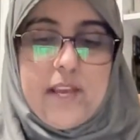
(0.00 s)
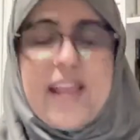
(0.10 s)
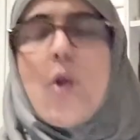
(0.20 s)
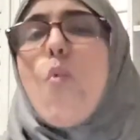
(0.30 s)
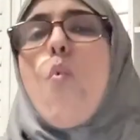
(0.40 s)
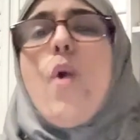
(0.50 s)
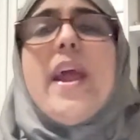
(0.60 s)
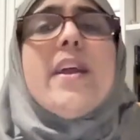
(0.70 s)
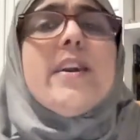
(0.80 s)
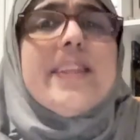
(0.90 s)
Okay,
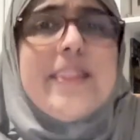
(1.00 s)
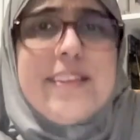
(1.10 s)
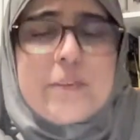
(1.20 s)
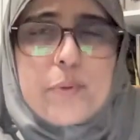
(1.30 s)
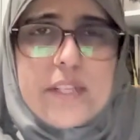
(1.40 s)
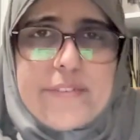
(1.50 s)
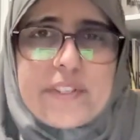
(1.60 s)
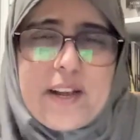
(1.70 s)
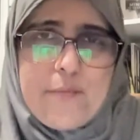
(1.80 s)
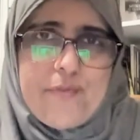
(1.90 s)
where did these
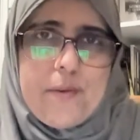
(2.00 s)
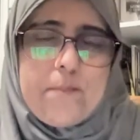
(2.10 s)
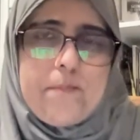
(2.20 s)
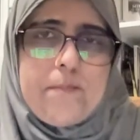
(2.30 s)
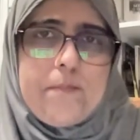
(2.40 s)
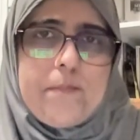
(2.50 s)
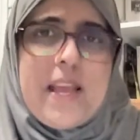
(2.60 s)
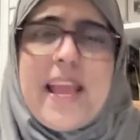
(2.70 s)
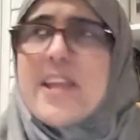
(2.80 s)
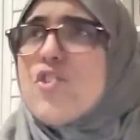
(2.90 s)
beliefs come from?
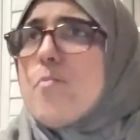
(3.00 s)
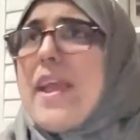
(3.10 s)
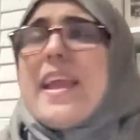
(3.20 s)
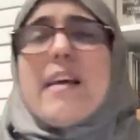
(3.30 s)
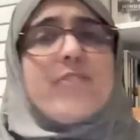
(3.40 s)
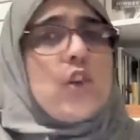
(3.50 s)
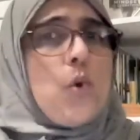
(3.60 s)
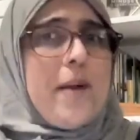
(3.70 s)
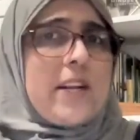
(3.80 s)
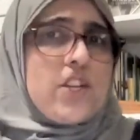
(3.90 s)
And you may have to
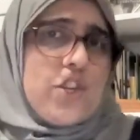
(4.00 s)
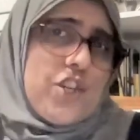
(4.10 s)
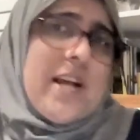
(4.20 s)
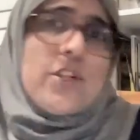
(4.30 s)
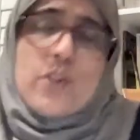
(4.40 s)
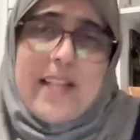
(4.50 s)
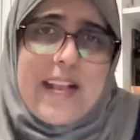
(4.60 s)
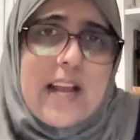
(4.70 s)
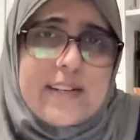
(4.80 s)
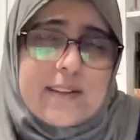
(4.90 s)
go back to your childhood
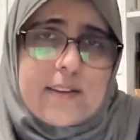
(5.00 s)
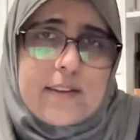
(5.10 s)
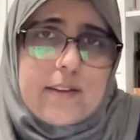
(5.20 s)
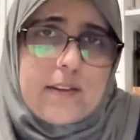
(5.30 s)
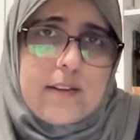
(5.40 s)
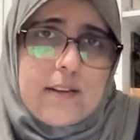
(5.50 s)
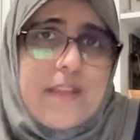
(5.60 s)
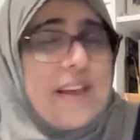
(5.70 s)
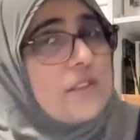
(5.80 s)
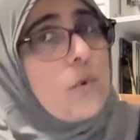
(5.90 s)
like I did.
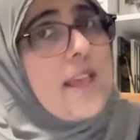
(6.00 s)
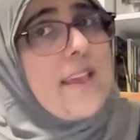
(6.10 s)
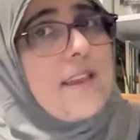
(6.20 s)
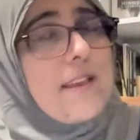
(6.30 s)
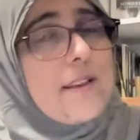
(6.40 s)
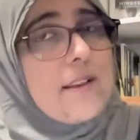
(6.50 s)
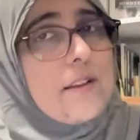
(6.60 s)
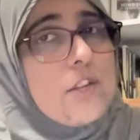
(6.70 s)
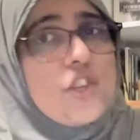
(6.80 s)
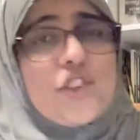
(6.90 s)
And that's okay.
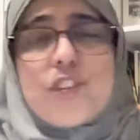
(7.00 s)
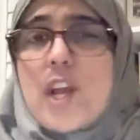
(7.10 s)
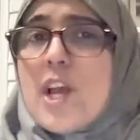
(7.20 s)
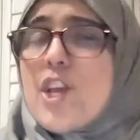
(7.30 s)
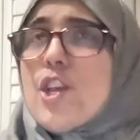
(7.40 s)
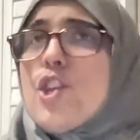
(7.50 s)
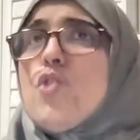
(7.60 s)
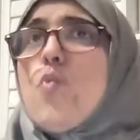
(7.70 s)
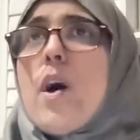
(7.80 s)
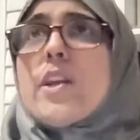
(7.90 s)
Just
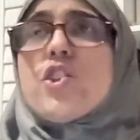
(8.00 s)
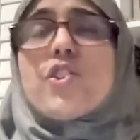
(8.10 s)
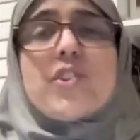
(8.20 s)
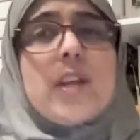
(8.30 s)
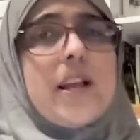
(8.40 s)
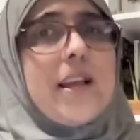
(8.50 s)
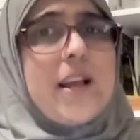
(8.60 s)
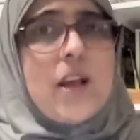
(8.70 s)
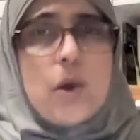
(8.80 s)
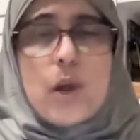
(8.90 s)
you want to just
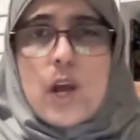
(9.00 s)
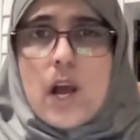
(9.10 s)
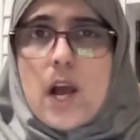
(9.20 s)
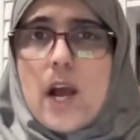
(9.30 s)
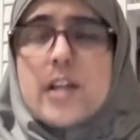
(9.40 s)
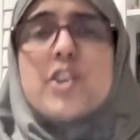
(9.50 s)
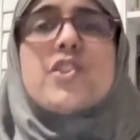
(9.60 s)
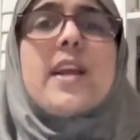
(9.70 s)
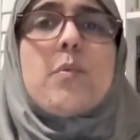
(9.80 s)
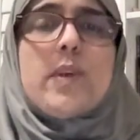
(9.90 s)

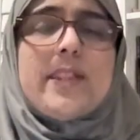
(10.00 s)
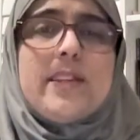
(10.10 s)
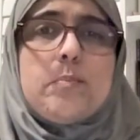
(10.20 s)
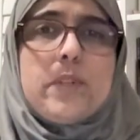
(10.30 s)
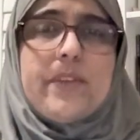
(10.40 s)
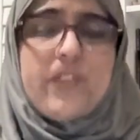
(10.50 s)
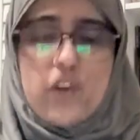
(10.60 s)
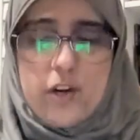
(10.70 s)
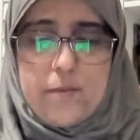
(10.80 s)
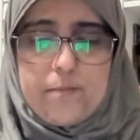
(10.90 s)
understand what these
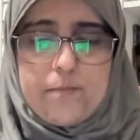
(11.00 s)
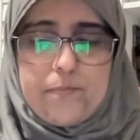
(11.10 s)
beliefs are.